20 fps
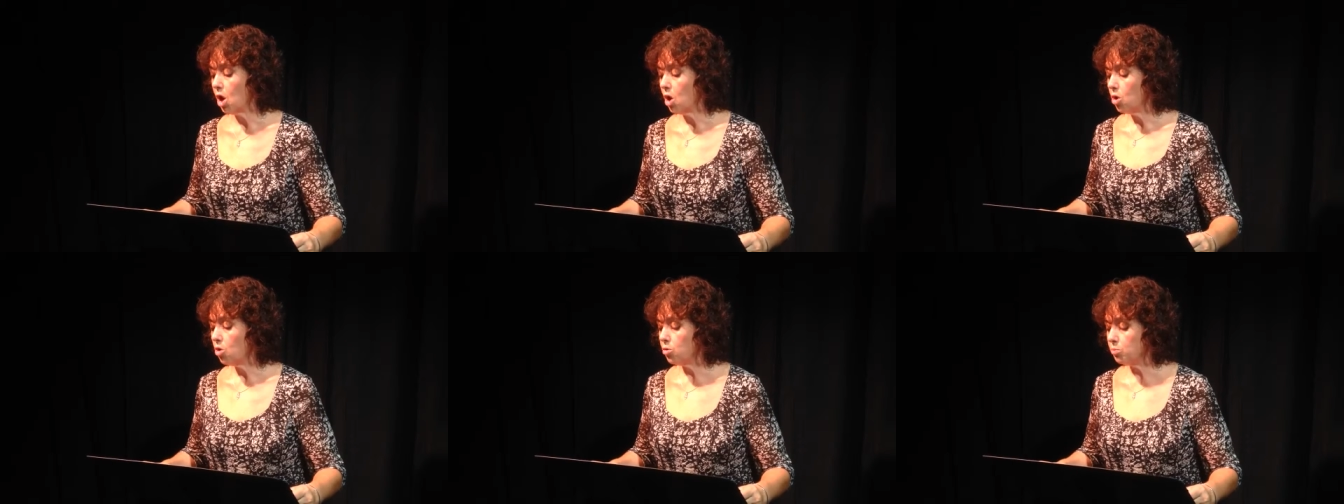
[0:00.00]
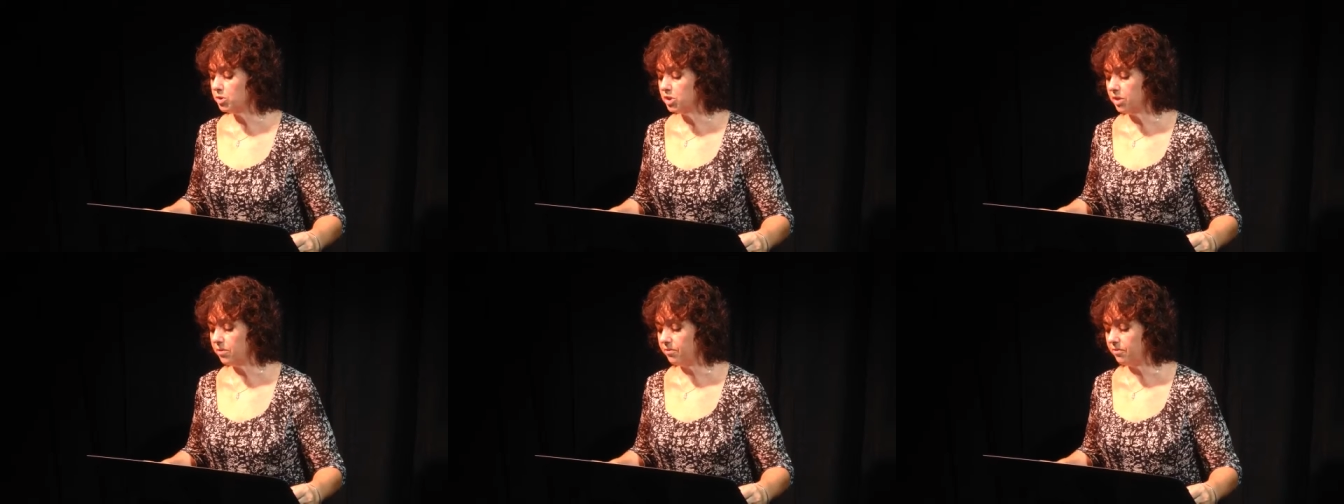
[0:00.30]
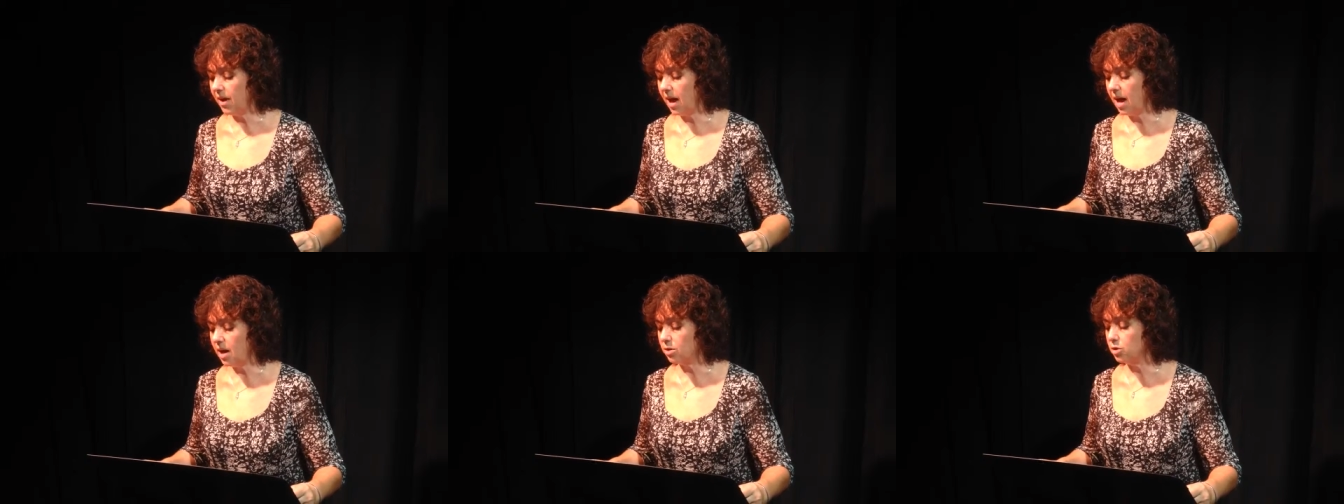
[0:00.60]
whom she
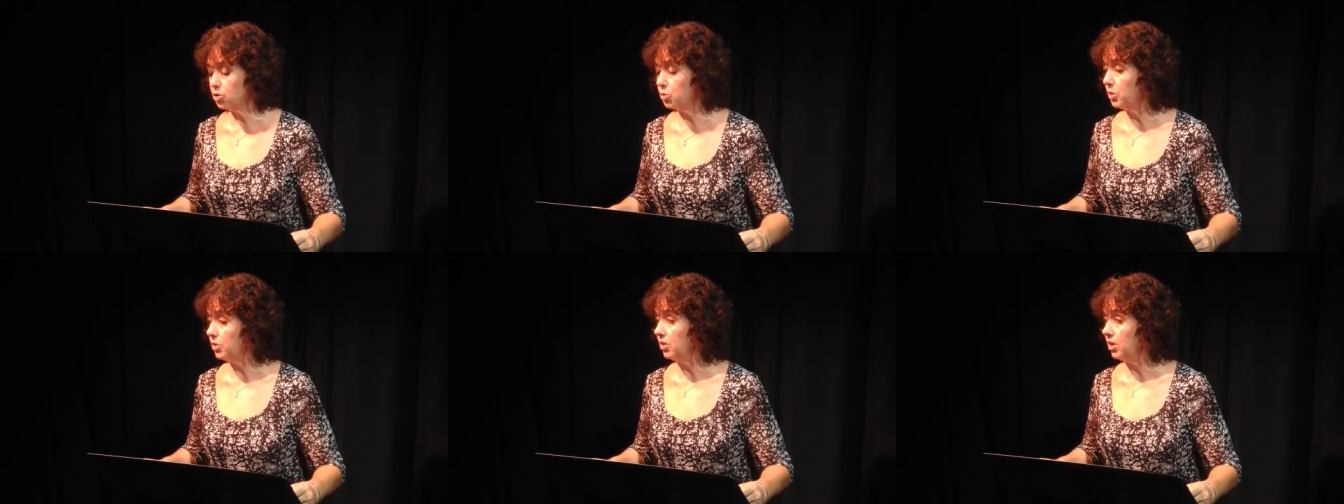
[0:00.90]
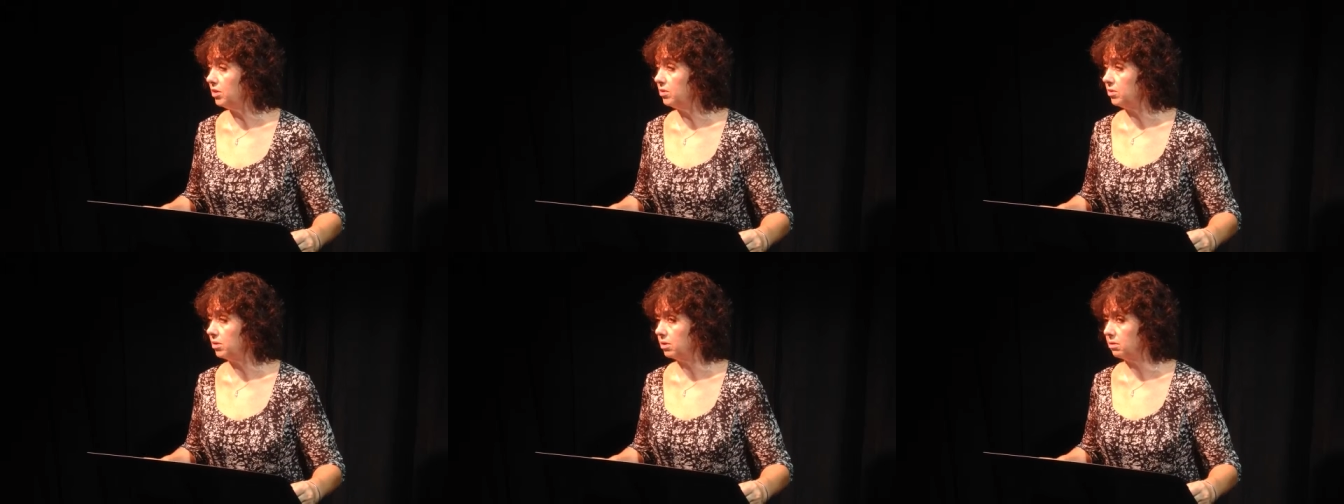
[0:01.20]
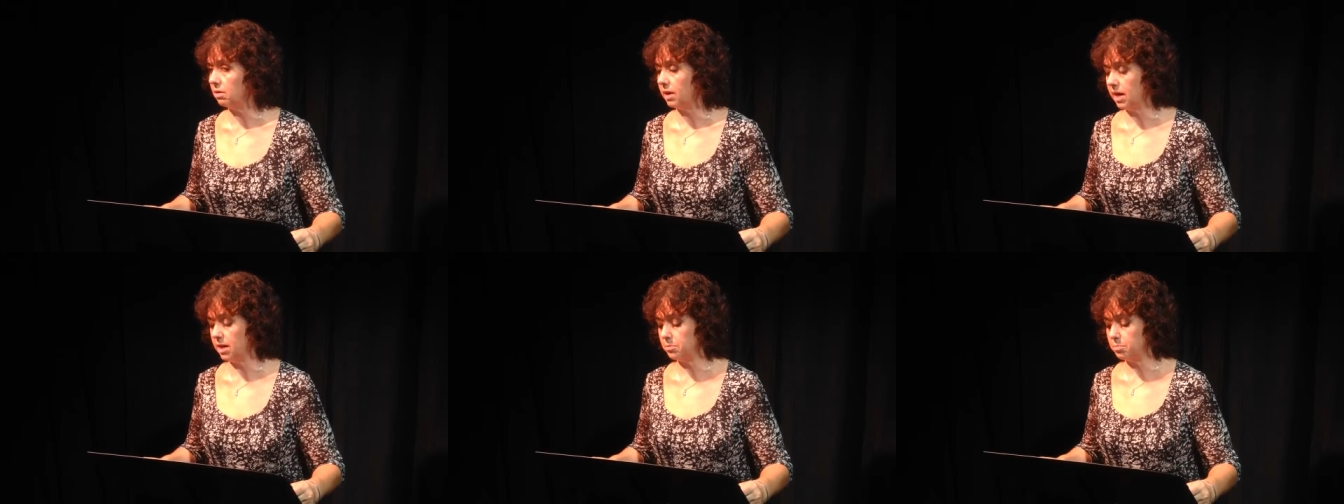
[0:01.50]
found within the
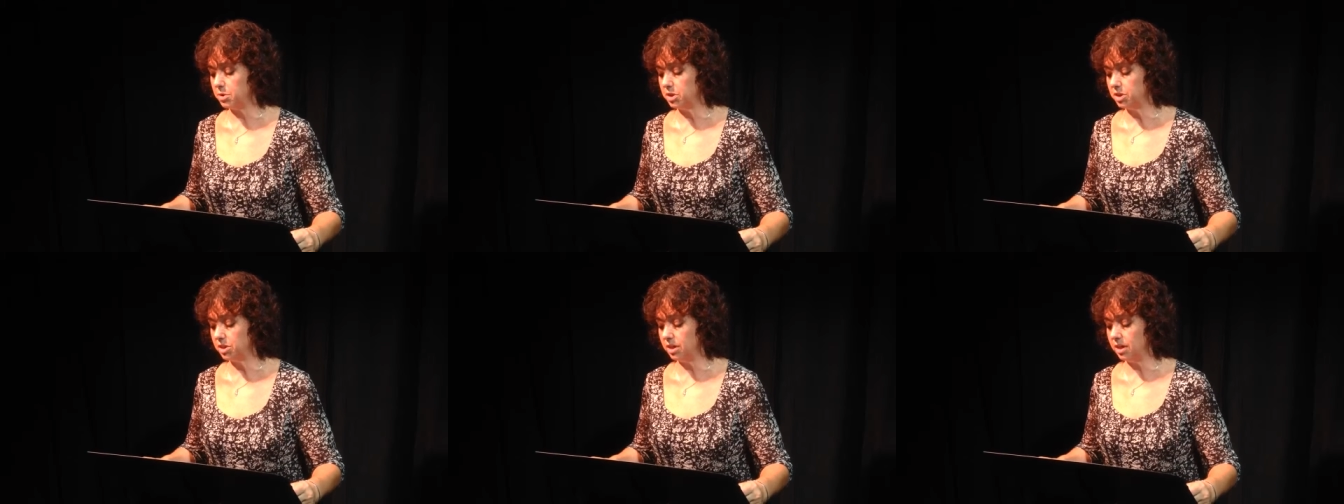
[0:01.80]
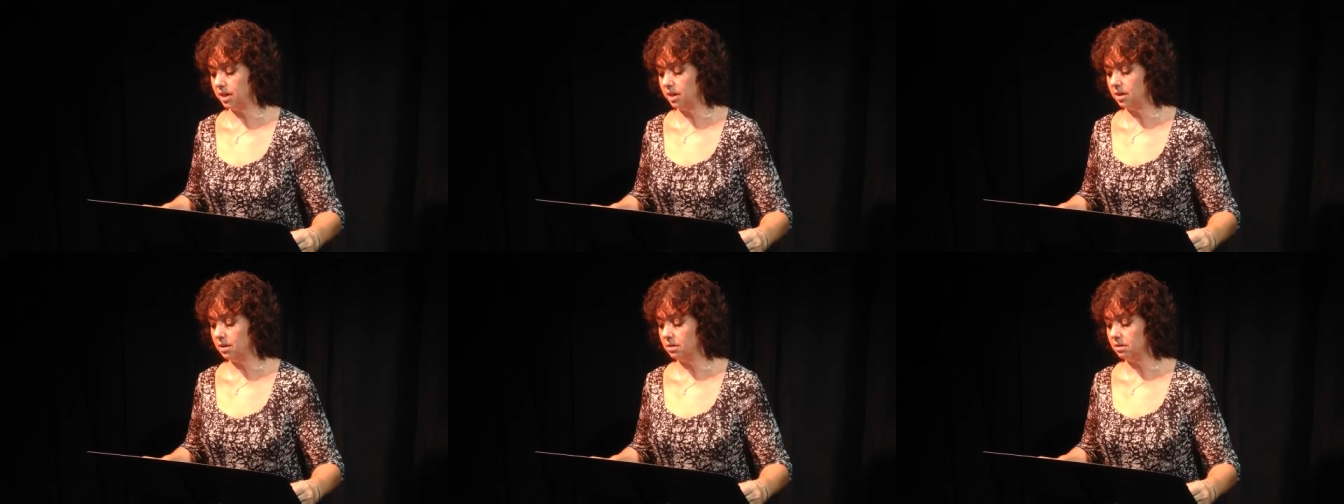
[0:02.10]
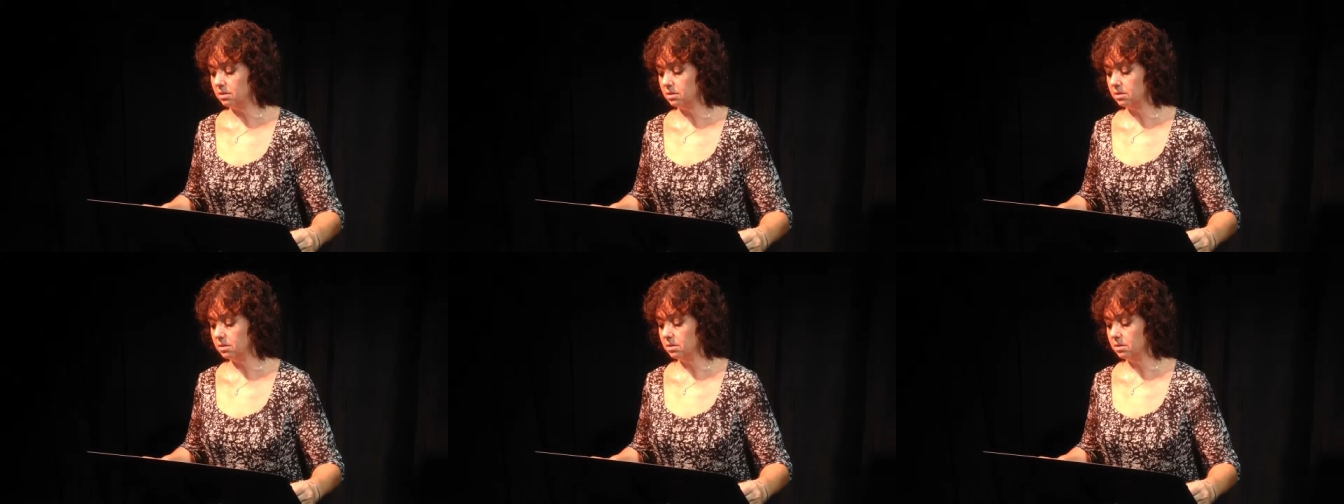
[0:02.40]
great machine.